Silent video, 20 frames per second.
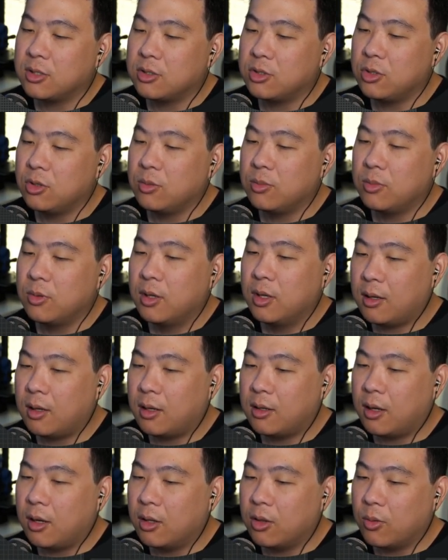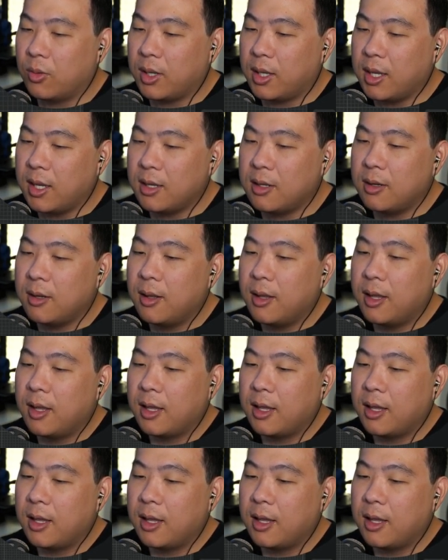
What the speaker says: zoom all the way in.